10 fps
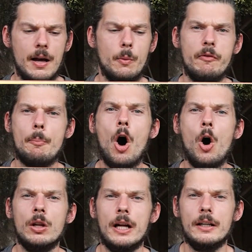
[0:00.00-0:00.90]

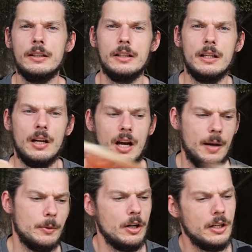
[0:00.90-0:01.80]
Polar.
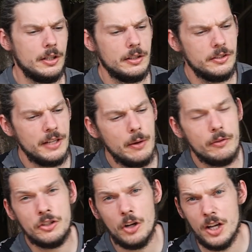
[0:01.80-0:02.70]
I'm going to stay
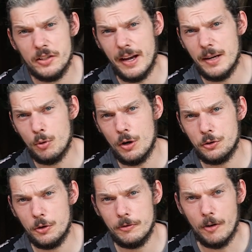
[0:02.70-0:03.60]
with the size of
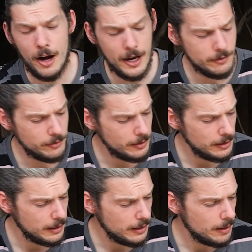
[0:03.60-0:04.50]
8.25,
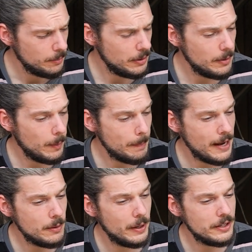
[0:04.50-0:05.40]
but the
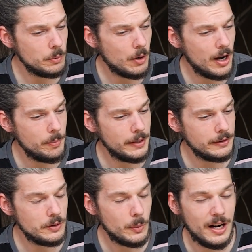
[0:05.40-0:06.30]
main reason why I
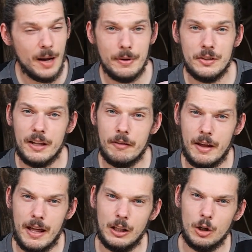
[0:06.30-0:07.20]
picked this one up is they've
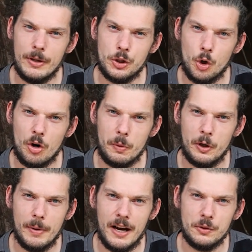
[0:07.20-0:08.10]
a little bit shorter
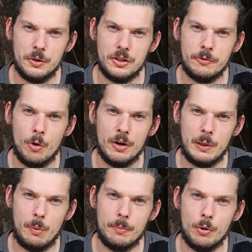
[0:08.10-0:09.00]
wheelbase, which is
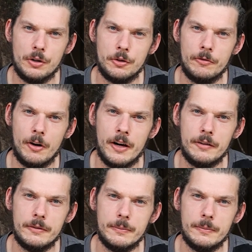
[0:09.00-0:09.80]
14 1.25.